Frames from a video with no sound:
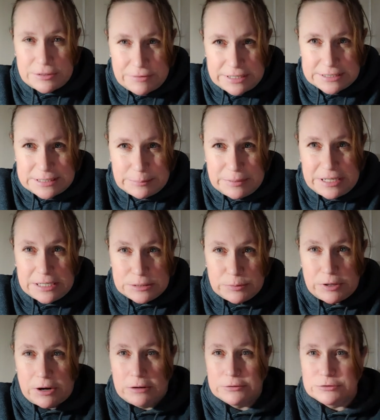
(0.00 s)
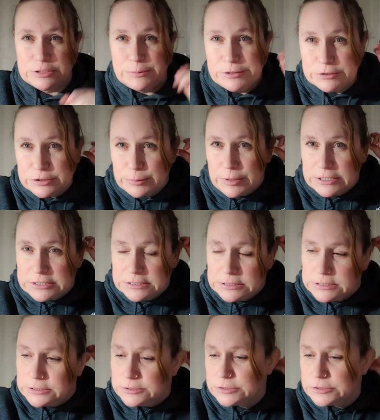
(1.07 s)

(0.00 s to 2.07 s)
at risk because we are on those immunosuppressants.